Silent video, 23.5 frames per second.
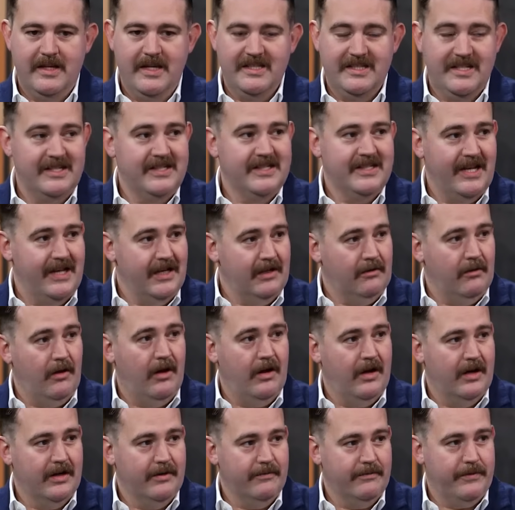it didn't take
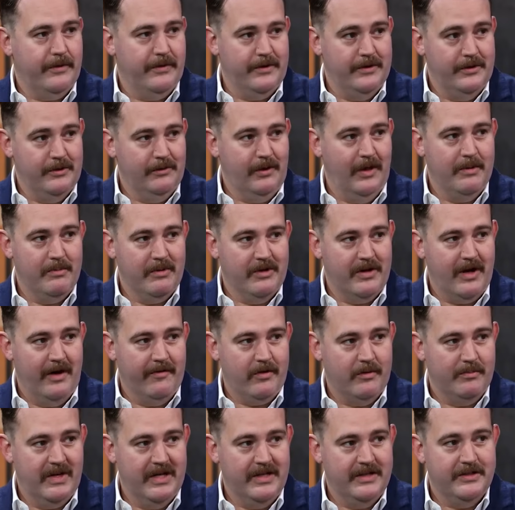long for the new Labour
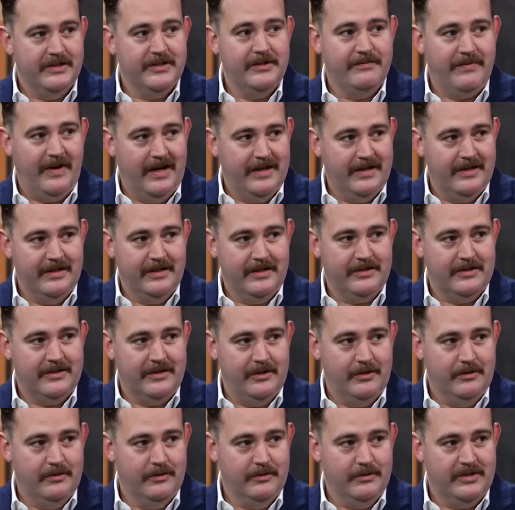government to find an
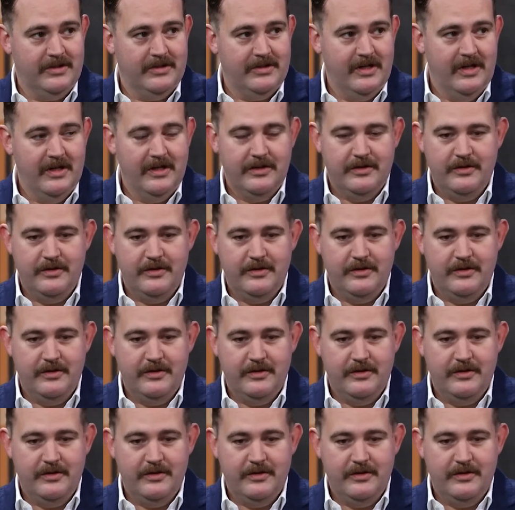excuse